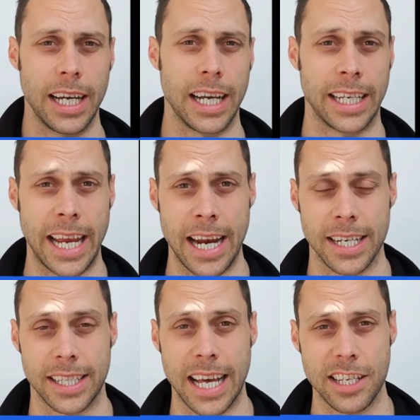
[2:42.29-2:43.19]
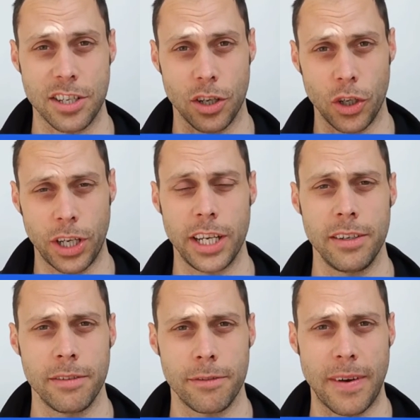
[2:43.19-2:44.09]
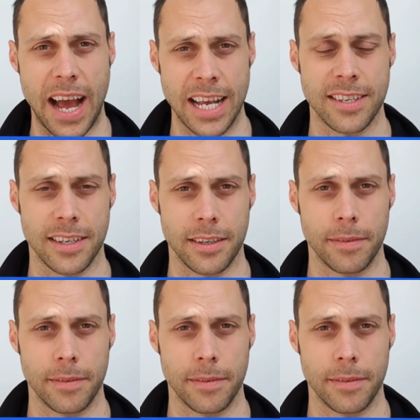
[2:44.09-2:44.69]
Again, that's looking for acid.